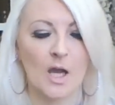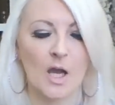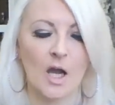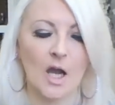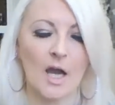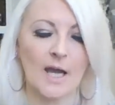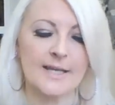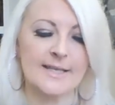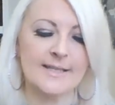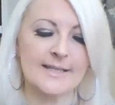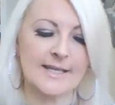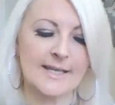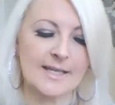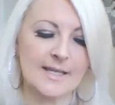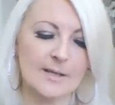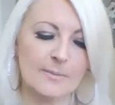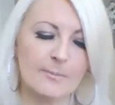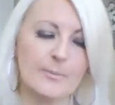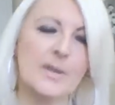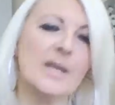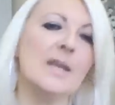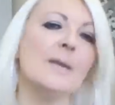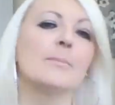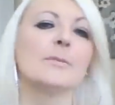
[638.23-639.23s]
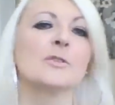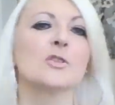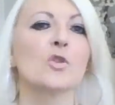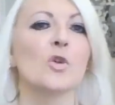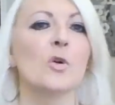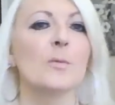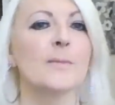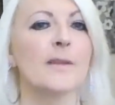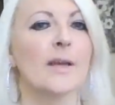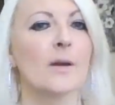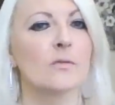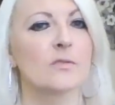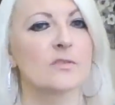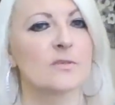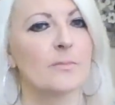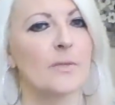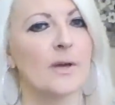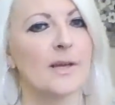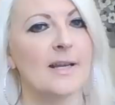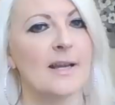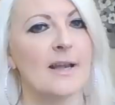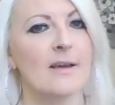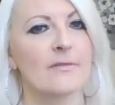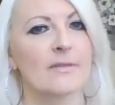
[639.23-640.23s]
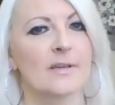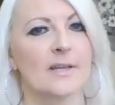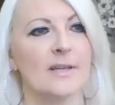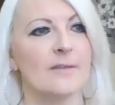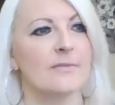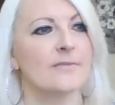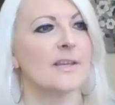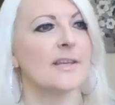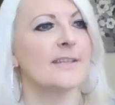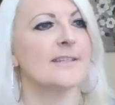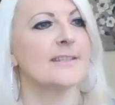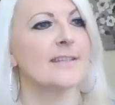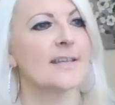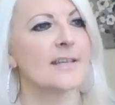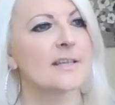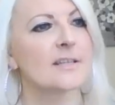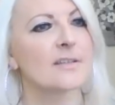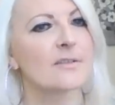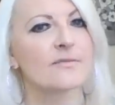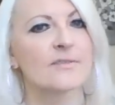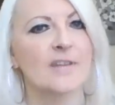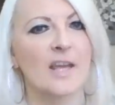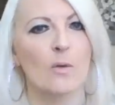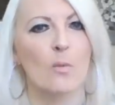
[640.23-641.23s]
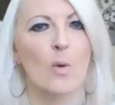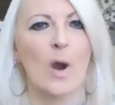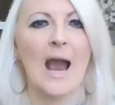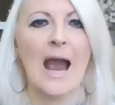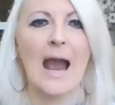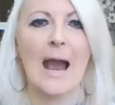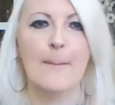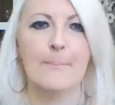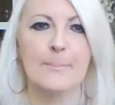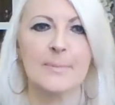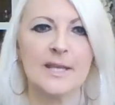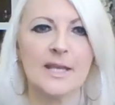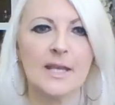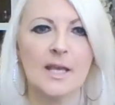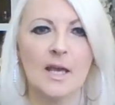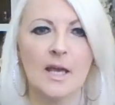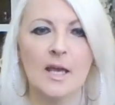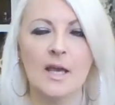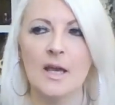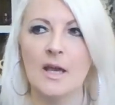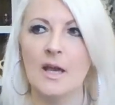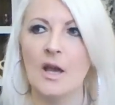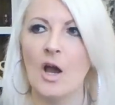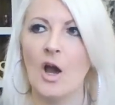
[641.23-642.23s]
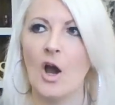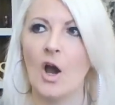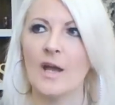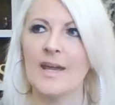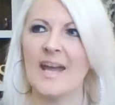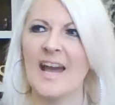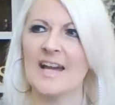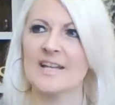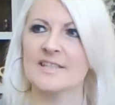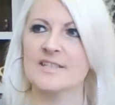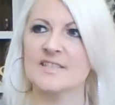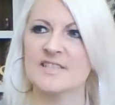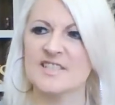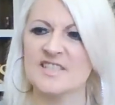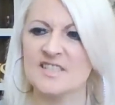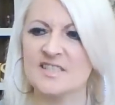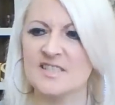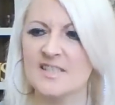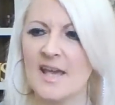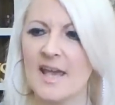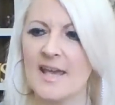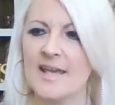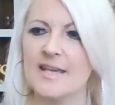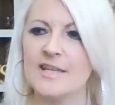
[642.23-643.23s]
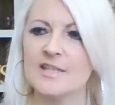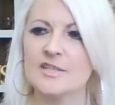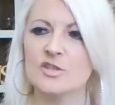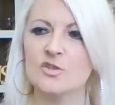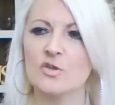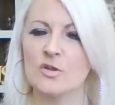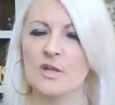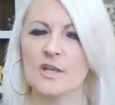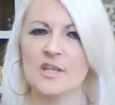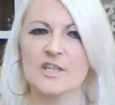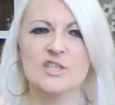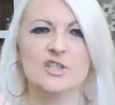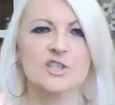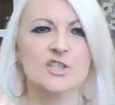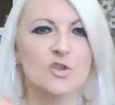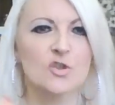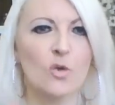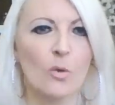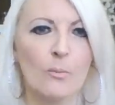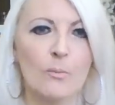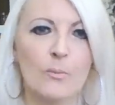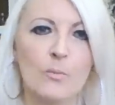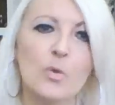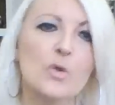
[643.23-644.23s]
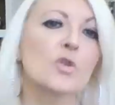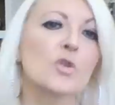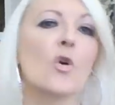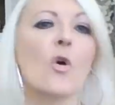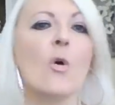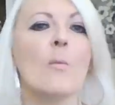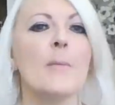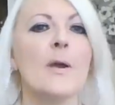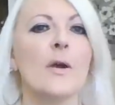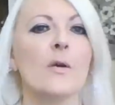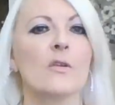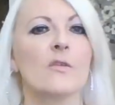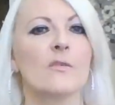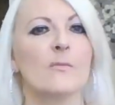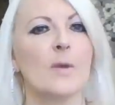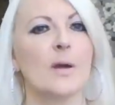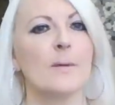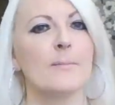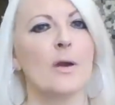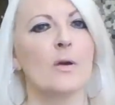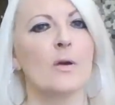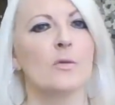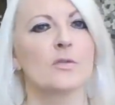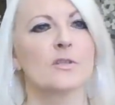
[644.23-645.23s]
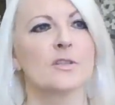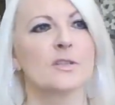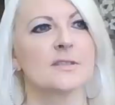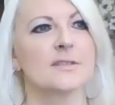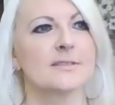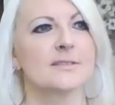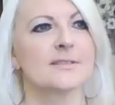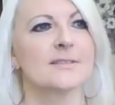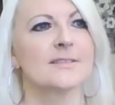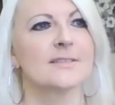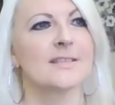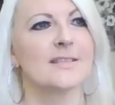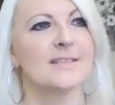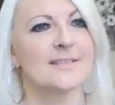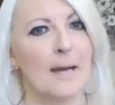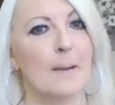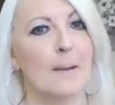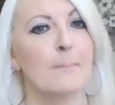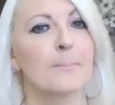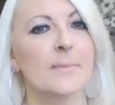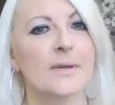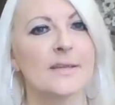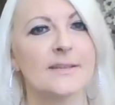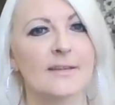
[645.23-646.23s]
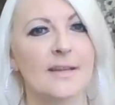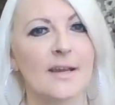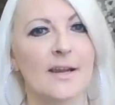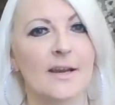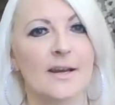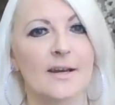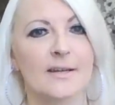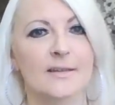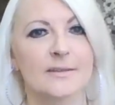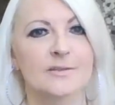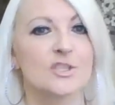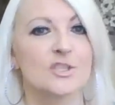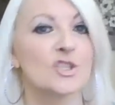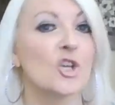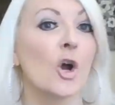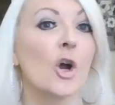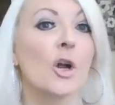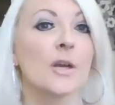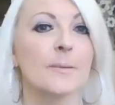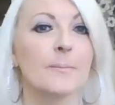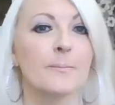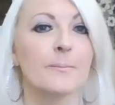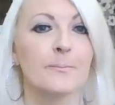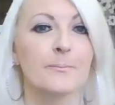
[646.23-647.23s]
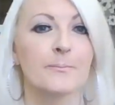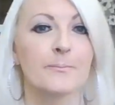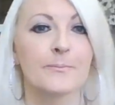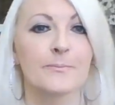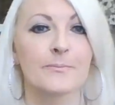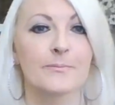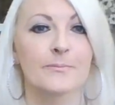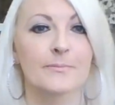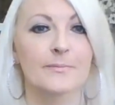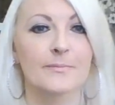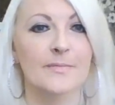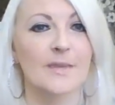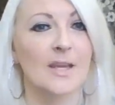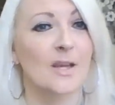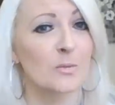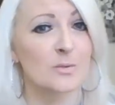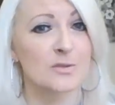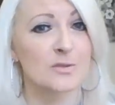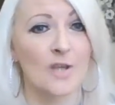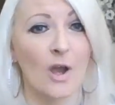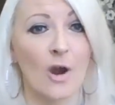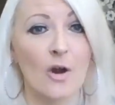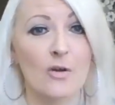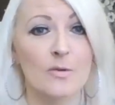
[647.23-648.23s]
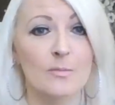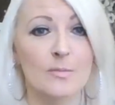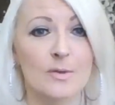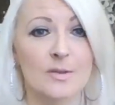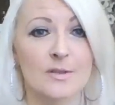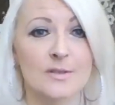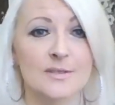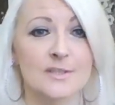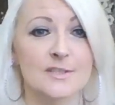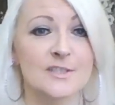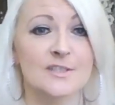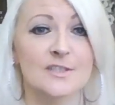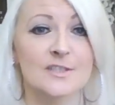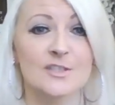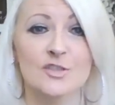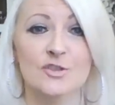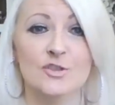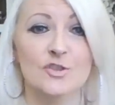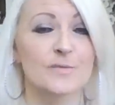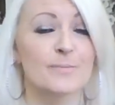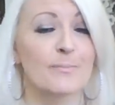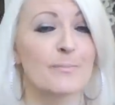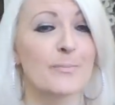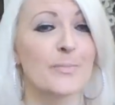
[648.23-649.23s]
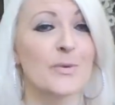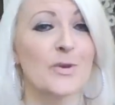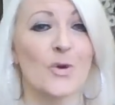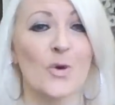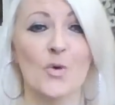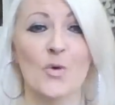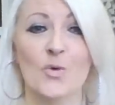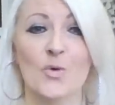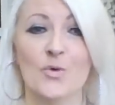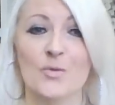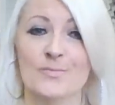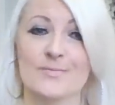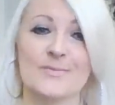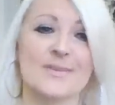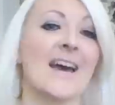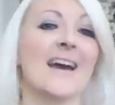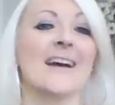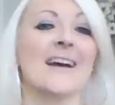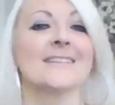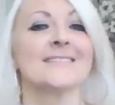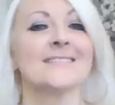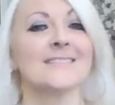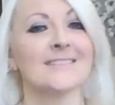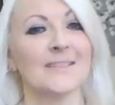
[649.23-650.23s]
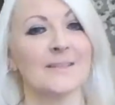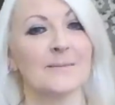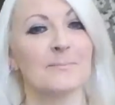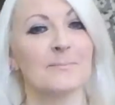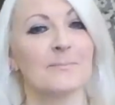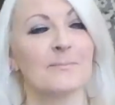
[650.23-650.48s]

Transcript: I needed people to come down to my level. If they didn't, if they were happy, I had to say so like something would come out of my mouth to dampen their joy. It was horrible. It's just pure nasty.